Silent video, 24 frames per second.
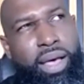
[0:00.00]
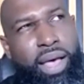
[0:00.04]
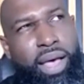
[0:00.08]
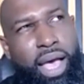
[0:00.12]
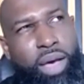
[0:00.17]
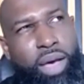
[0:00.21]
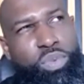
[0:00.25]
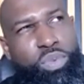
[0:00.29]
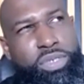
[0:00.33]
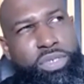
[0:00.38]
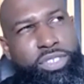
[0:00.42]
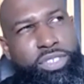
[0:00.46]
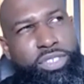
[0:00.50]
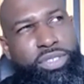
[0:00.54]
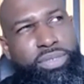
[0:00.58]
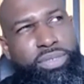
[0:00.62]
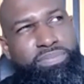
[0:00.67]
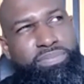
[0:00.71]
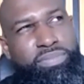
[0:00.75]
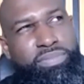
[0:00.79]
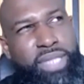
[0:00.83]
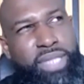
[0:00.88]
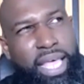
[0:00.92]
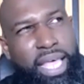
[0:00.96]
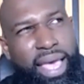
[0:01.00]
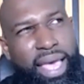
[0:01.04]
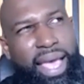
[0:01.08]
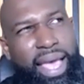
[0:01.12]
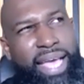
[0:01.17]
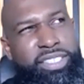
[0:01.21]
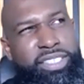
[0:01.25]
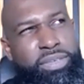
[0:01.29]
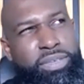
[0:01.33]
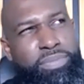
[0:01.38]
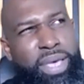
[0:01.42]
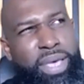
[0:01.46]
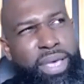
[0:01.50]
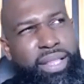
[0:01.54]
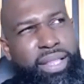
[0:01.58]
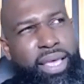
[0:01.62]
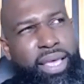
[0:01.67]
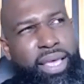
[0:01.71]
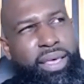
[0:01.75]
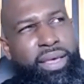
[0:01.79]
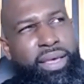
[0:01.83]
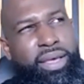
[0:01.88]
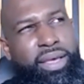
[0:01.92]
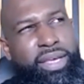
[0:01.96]
I was like, I had to make
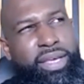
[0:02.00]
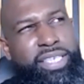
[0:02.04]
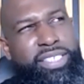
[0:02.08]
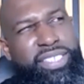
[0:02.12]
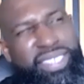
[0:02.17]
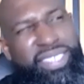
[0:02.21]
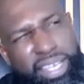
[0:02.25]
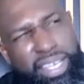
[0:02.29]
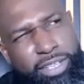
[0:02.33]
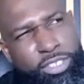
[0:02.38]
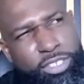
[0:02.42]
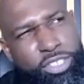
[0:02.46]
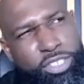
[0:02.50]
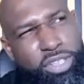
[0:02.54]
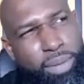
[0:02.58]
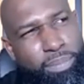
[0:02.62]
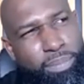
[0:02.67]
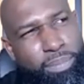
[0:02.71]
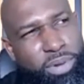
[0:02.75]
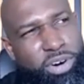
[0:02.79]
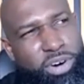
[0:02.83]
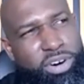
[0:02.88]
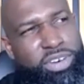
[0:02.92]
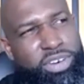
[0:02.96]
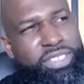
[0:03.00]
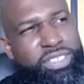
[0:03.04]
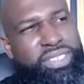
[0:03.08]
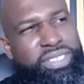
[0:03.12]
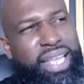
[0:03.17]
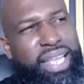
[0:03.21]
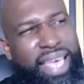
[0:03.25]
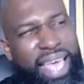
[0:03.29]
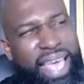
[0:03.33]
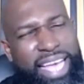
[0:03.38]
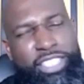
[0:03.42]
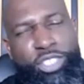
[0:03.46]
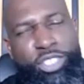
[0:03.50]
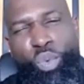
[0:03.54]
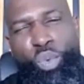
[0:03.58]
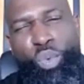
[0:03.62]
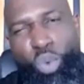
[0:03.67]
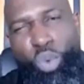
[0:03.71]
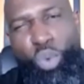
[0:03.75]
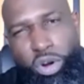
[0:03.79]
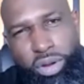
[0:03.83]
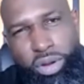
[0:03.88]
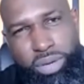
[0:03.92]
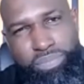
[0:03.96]
like sales numbers, like I had to
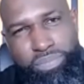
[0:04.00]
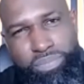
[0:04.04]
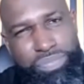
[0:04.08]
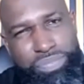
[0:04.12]
work.